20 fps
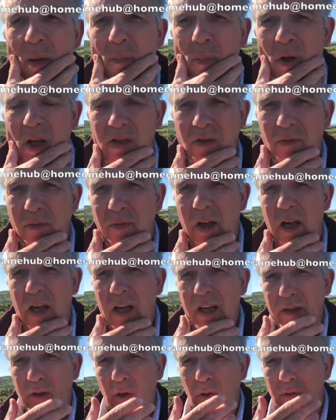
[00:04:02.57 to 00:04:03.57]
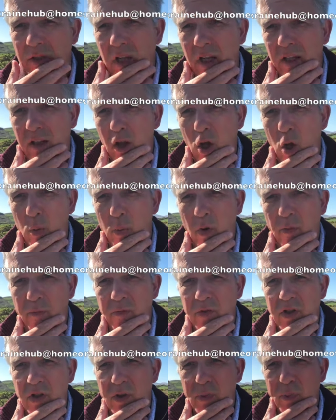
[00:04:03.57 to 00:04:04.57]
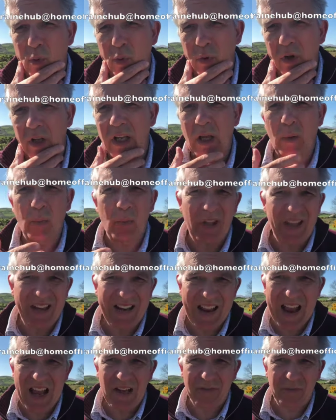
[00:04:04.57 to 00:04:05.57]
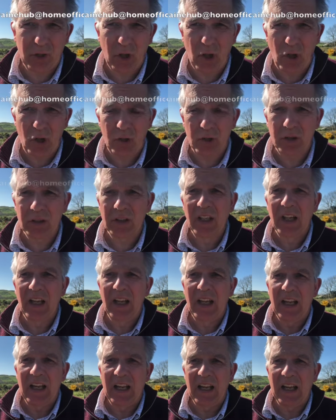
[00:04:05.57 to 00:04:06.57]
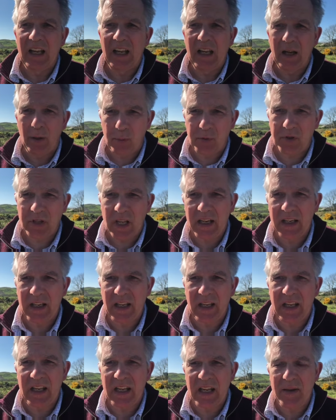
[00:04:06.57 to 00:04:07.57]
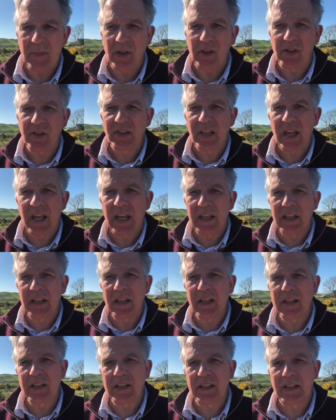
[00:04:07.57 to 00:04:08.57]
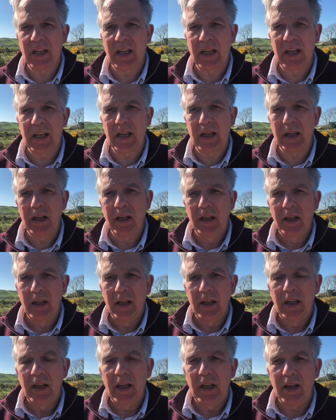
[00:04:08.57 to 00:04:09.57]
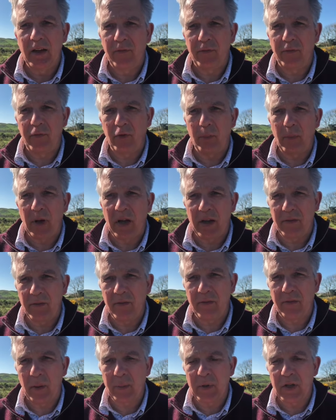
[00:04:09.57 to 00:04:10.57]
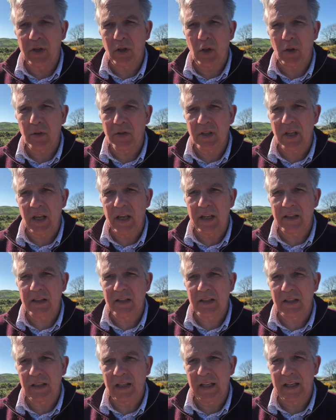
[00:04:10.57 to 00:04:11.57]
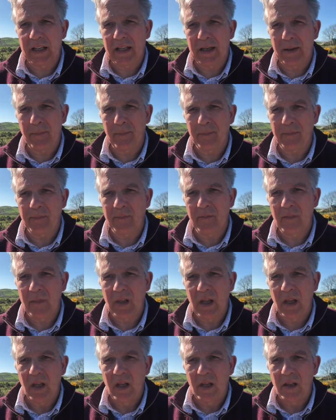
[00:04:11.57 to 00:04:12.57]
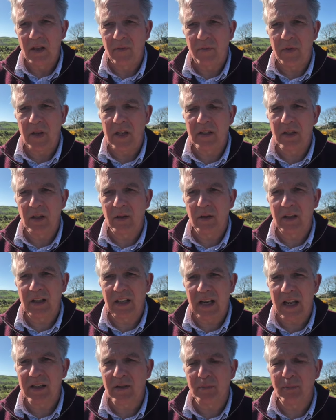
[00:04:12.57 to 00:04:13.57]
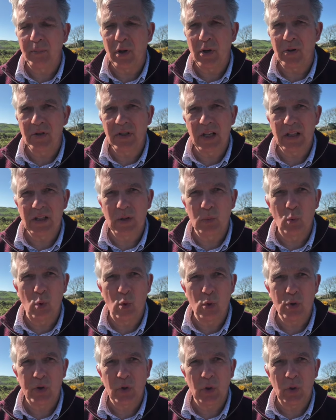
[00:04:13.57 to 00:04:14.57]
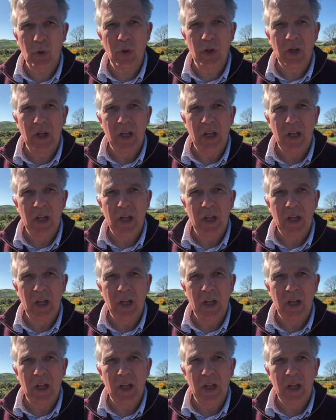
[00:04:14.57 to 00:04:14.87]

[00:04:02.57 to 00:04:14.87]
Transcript: Because in fact, I contacted the Home Office this morning, and within half an hour, I was then getting emails saying that for my family to contact the visa collection process in Warsaw.